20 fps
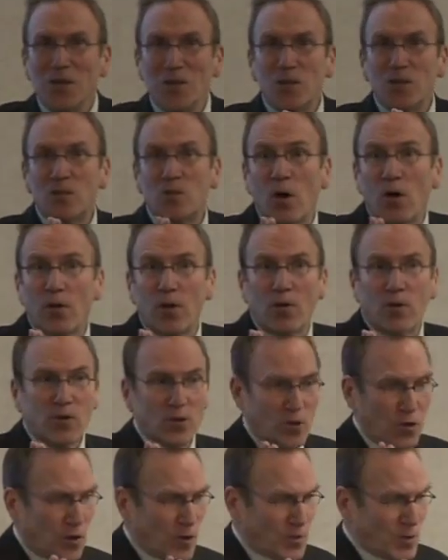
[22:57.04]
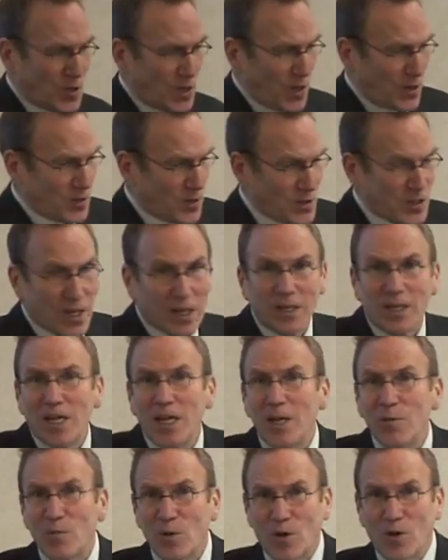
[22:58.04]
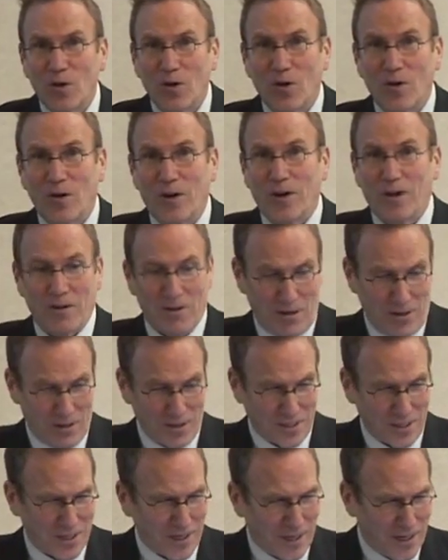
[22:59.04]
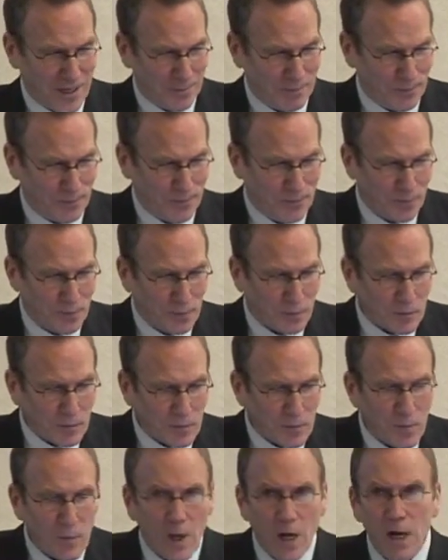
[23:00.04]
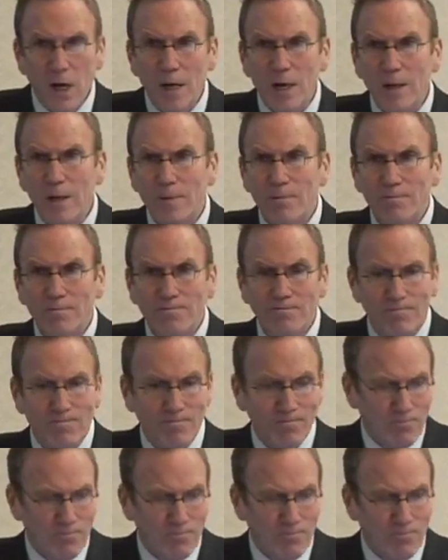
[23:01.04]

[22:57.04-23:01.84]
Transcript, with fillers: so there are circumstances that keep occurring all the time. Um,